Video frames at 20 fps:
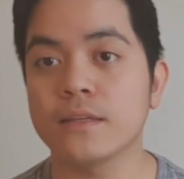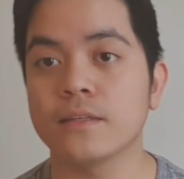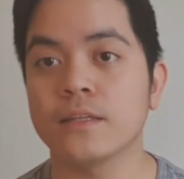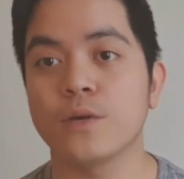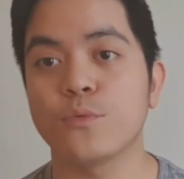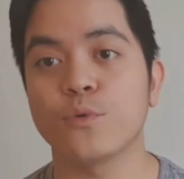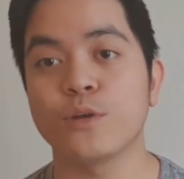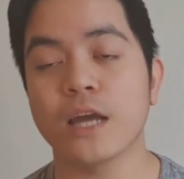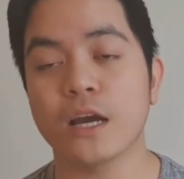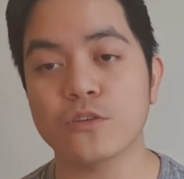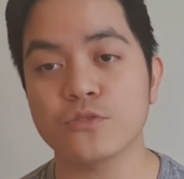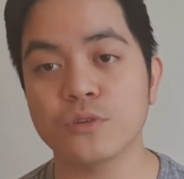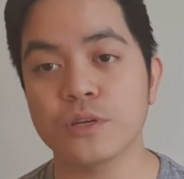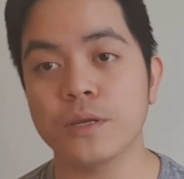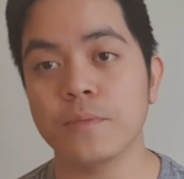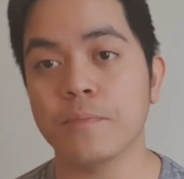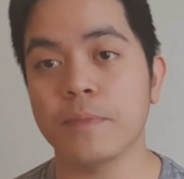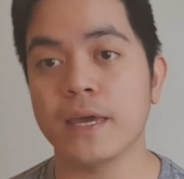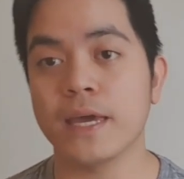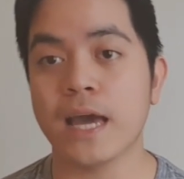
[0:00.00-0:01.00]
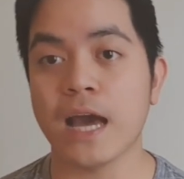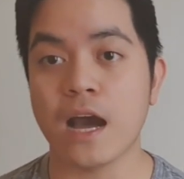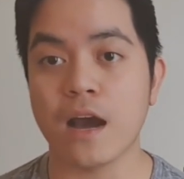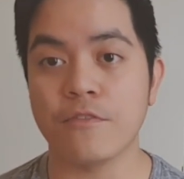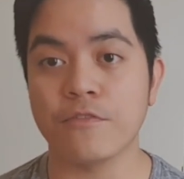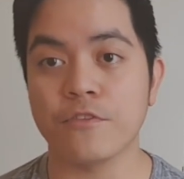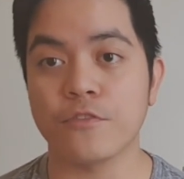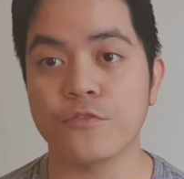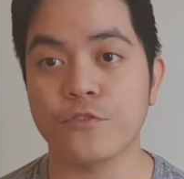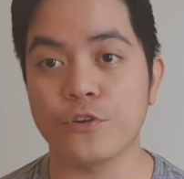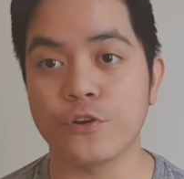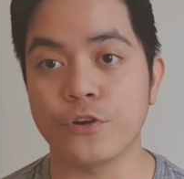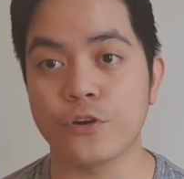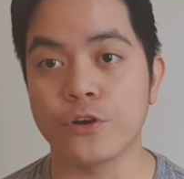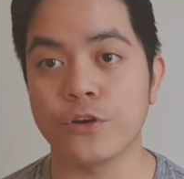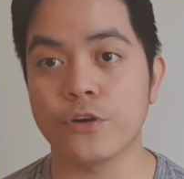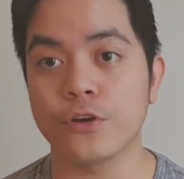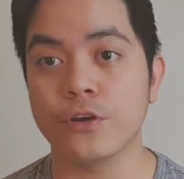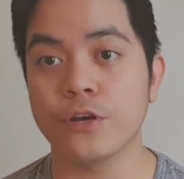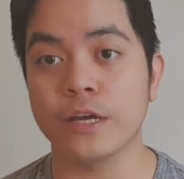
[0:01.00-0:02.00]
they would actually pay half of
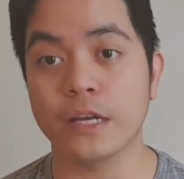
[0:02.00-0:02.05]
your